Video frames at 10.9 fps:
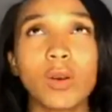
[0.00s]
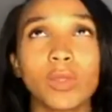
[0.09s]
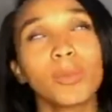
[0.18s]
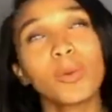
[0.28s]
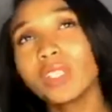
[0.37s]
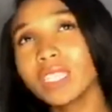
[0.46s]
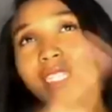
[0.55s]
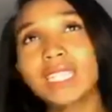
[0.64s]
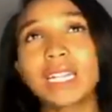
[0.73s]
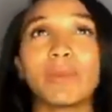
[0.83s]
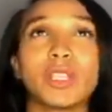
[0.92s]
The Boys is set
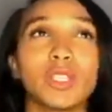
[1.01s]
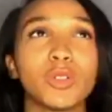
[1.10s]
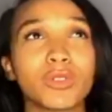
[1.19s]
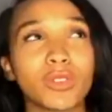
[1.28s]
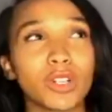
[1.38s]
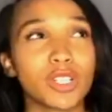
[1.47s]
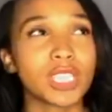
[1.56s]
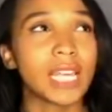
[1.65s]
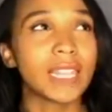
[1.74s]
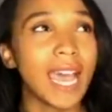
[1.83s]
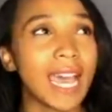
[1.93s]
up in a universe
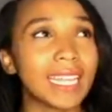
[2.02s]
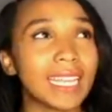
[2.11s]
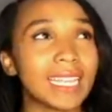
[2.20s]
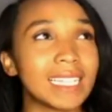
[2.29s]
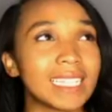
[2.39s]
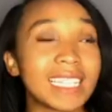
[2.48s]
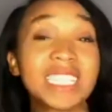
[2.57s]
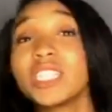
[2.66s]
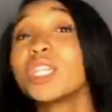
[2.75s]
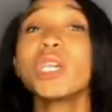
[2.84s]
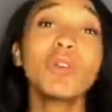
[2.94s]
that is
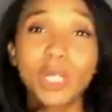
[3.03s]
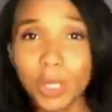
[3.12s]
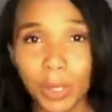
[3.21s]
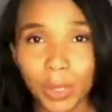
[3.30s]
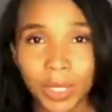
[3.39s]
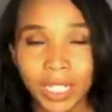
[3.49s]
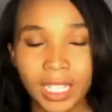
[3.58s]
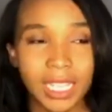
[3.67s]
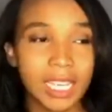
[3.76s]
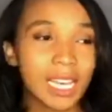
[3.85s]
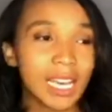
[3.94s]
satirical
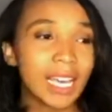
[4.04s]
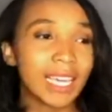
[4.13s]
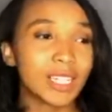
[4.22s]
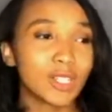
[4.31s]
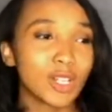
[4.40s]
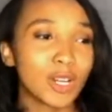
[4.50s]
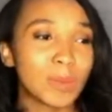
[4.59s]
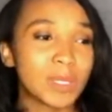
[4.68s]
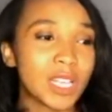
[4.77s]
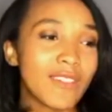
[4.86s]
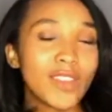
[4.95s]
in terms
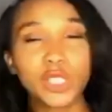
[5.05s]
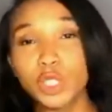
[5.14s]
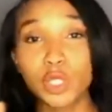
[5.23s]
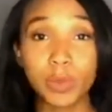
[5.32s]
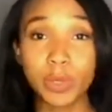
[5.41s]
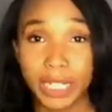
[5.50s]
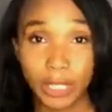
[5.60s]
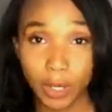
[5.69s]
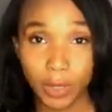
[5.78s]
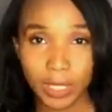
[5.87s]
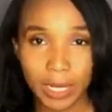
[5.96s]
of
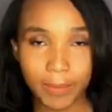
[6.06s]
superhero-dom.